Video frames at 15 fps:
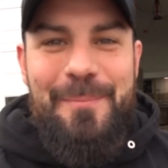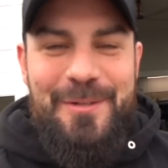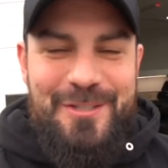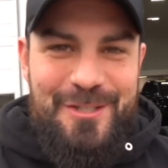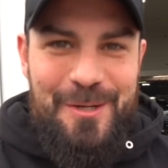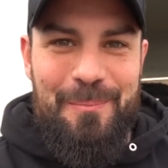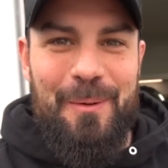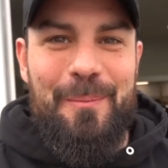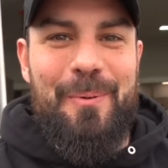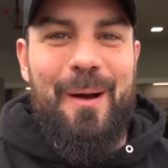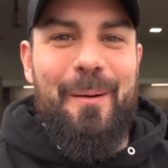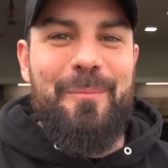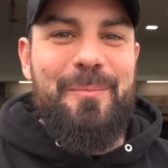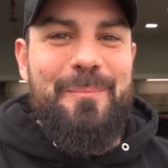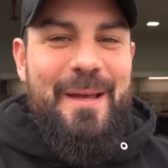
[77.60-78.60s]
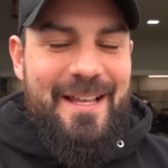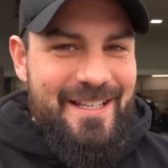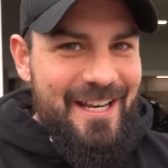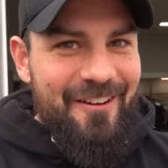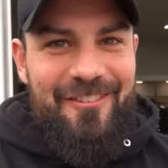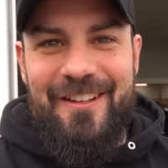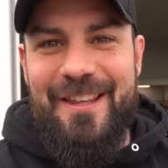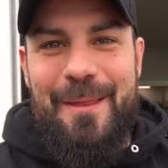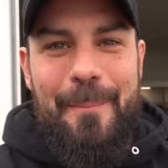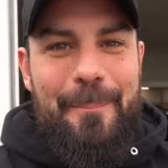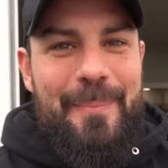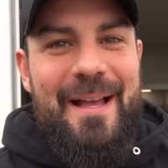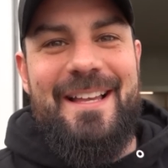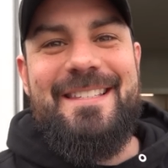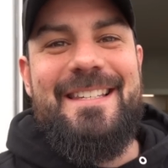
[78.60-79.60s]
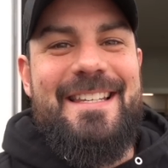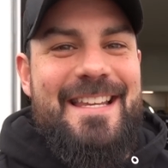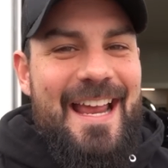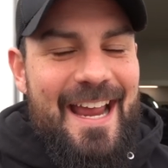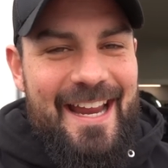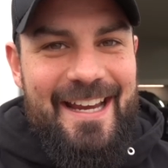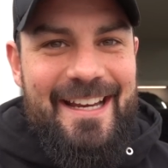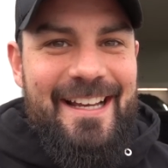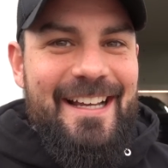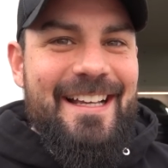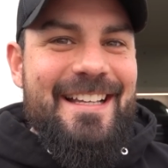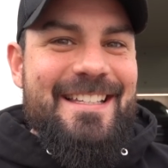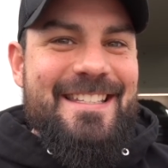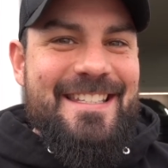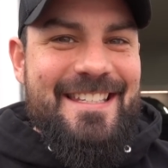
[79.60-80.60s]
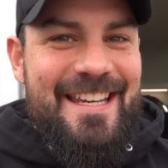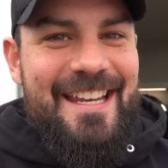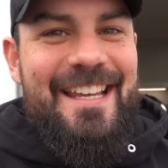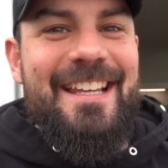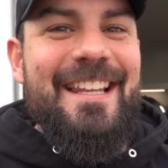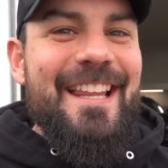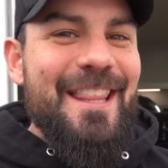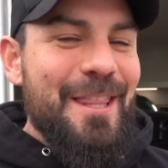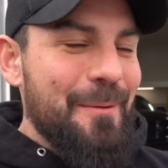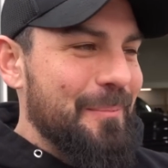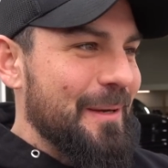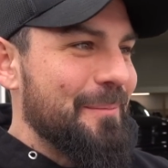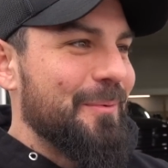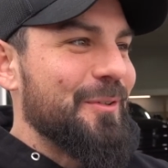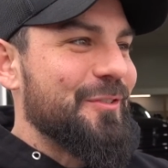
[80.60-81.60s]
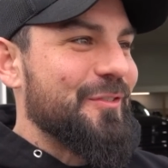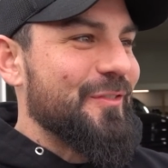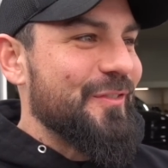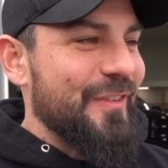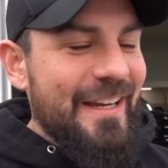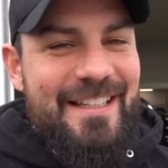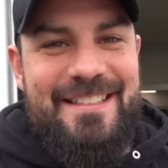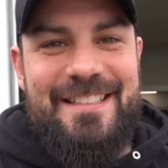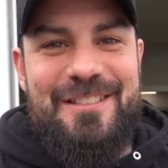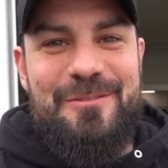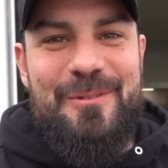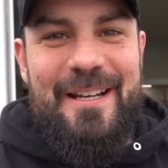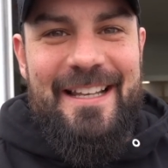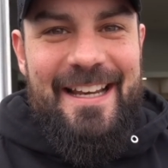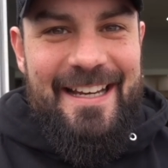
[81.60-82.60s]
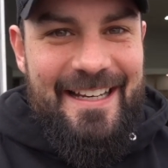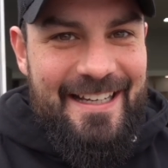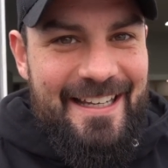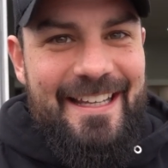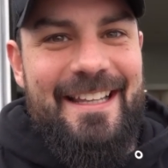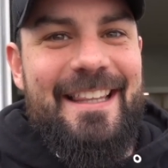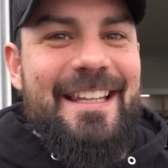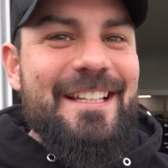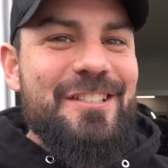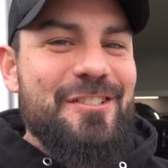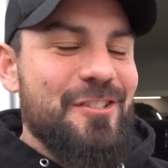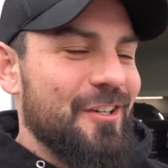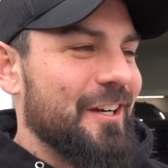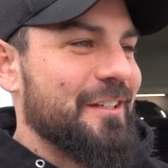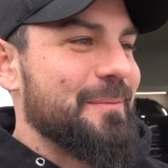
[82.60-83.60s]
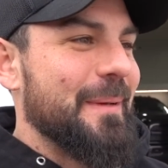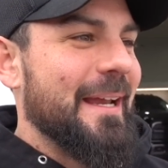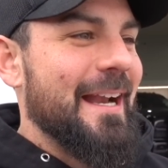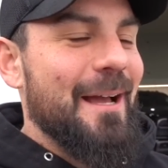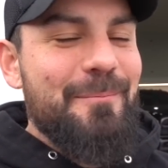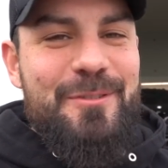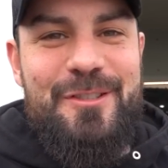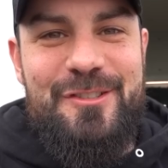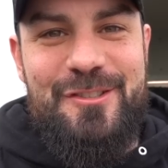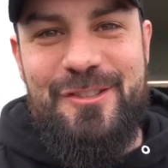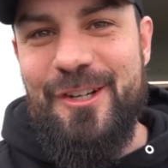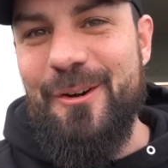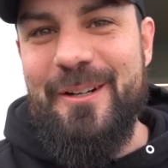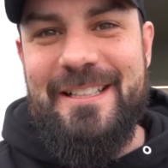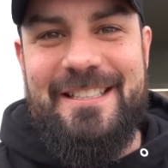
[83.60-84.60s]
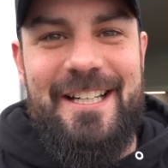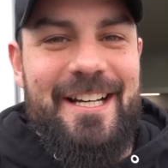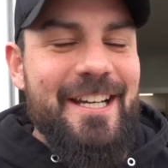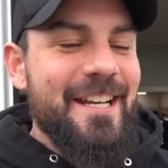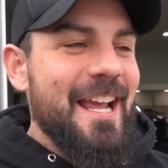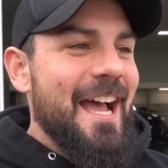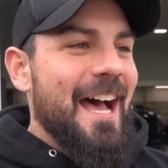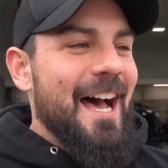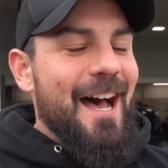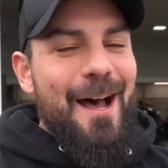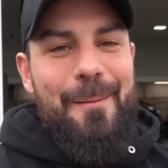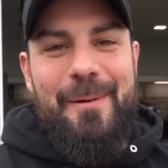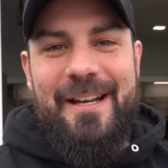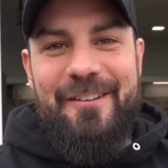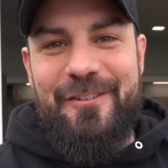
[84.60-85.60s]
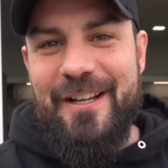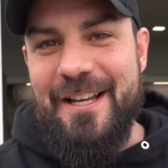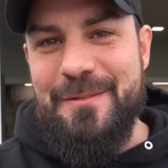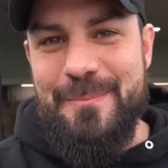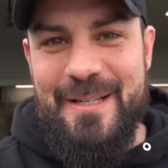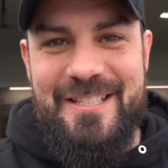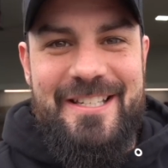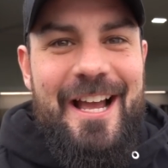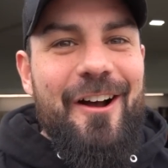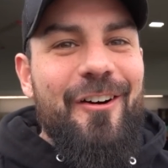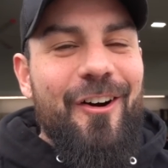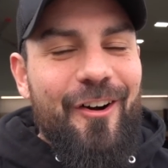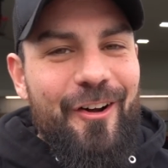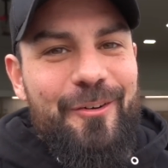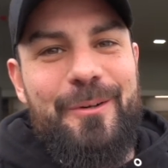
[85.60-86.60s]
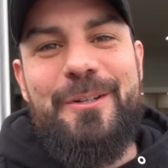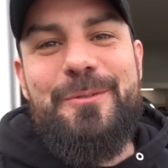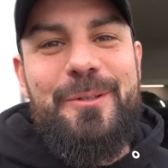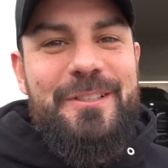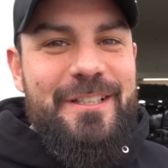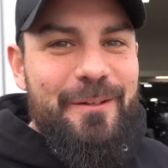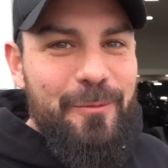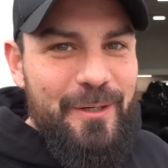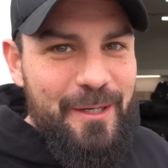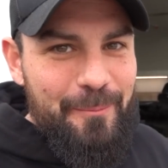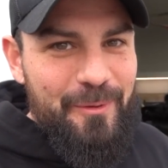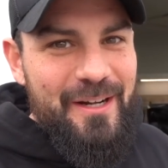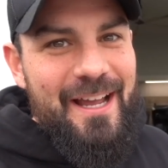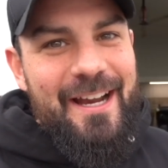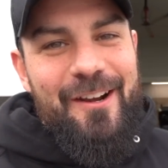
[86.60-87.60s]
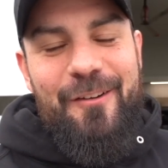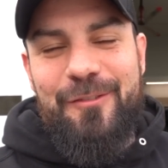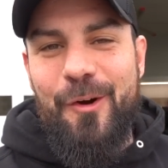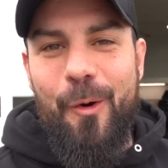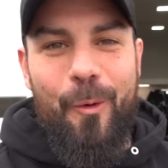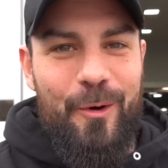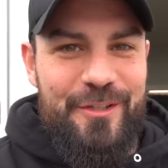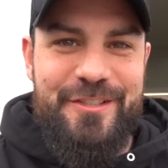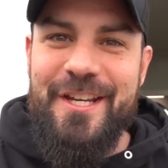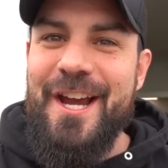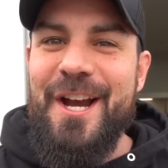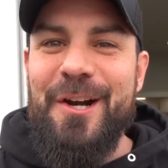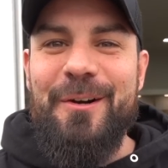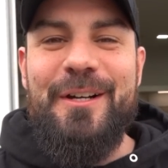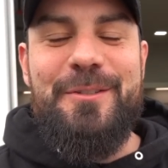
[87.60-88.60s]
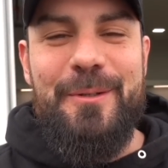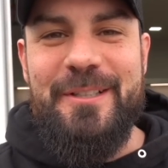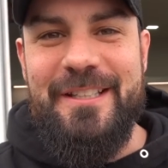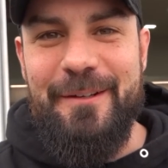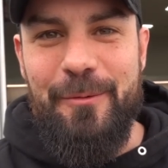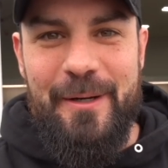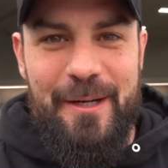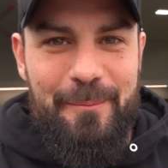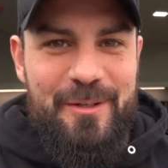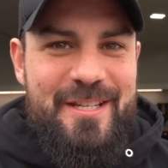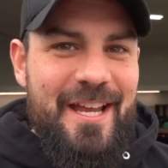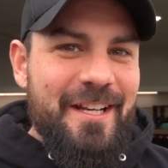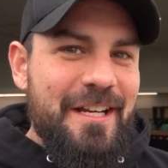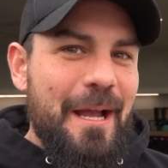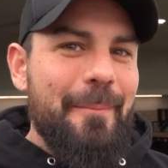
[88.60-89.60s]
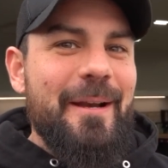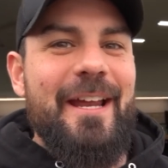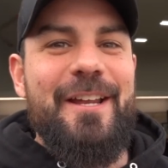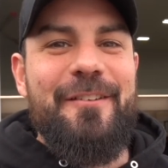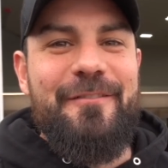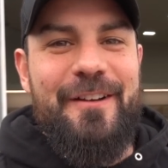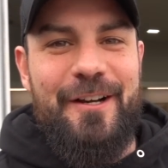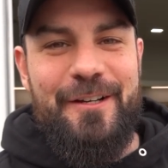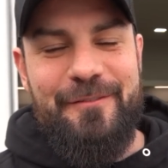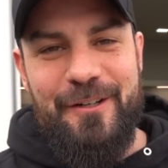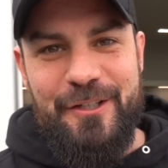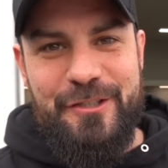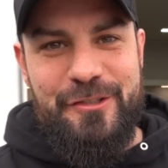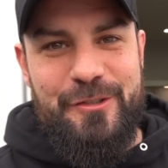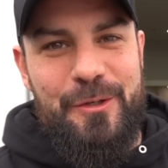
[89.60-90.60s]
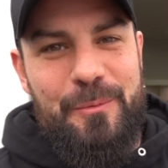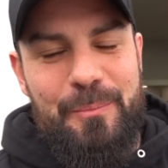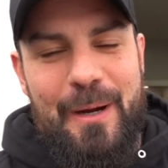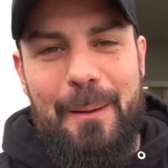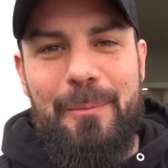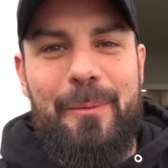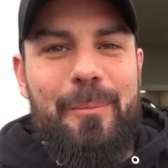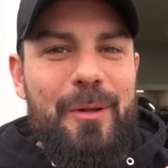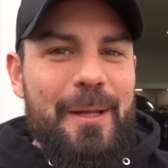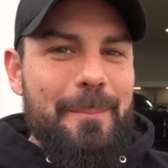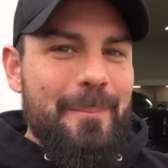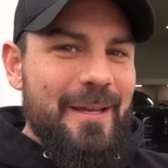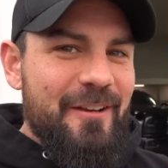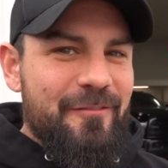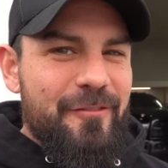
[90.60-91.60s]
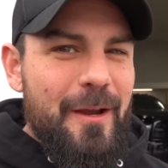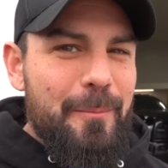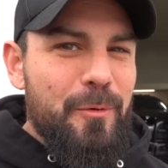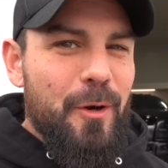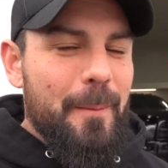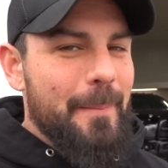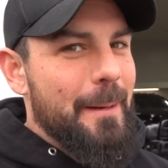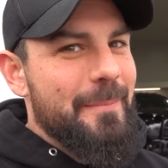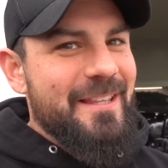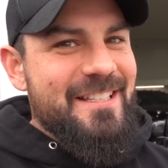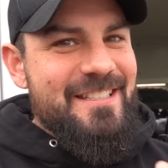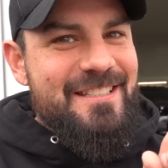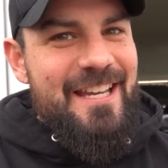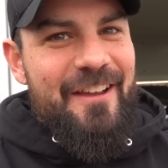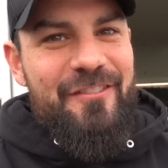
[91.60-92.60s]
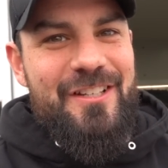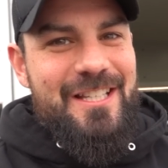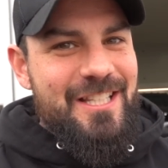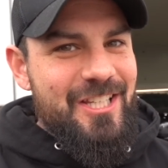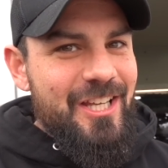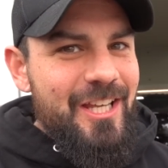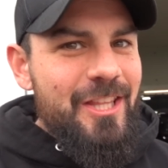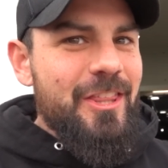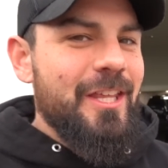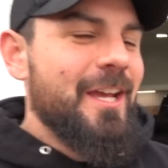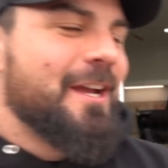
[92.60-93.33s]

super pumped. Definitely the best day seeing the people's faces when they get these trucks, man. I'm so excited. But if you guys missed out on Frenchworks giveaway number 9, of course, Frenchworks giveaway number 10 coming at you very, very soon, probably mid-February, maybe the 17th.